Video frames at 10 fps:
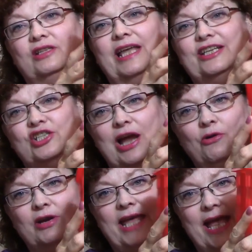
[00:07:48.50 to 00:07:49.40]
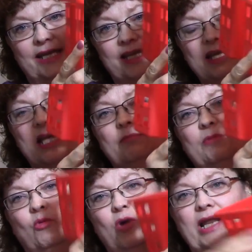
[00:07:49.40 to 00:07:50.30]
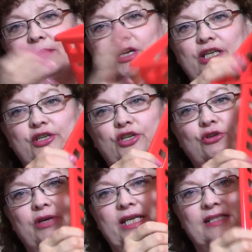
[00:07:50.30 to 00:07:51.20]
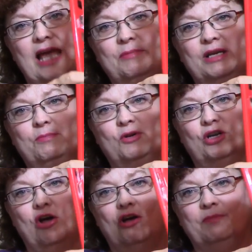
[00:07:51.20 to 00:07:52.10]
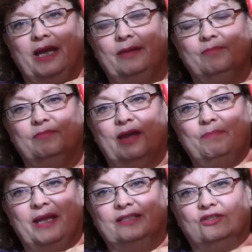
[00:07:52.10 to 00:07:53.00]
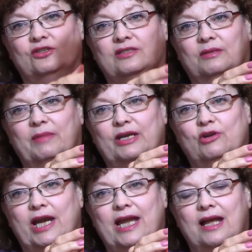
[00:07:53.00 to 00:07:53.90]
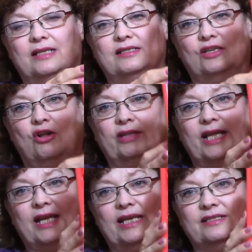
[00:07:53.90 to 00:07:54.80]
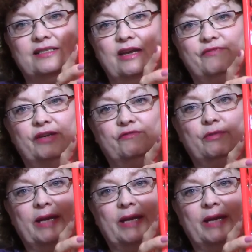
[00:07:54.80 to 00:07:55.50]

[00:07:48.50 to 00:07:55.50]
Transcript: like a shower caddy. But what I'm going to do is I'm going to put all my, my pencils and my crayons and all that kind of stuff in for my